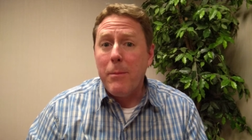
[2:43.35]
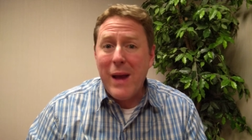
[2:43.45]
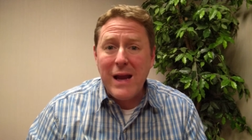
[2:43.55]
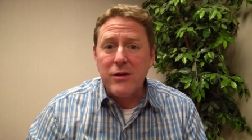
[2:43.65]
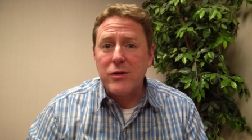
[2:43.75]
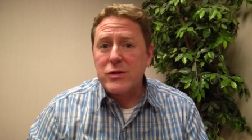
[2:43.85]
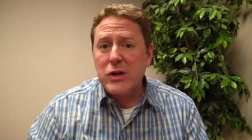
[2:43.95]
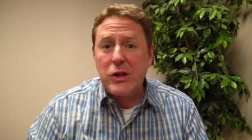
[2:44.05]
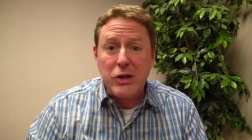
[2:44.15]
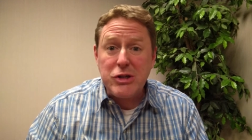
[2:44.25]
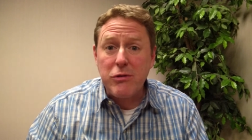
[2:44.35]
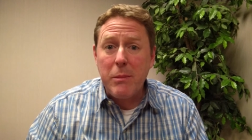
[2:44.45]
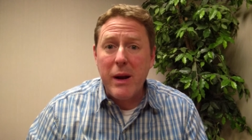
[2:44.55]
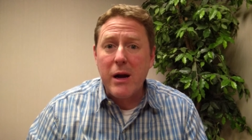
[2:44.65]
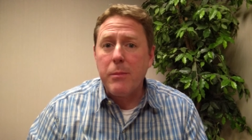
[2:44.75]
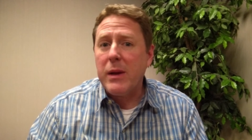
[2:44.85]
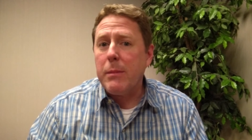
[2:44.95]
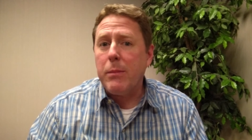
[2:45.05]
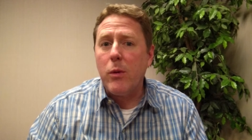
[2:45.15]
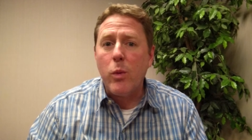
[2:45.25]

painters, collision repair people,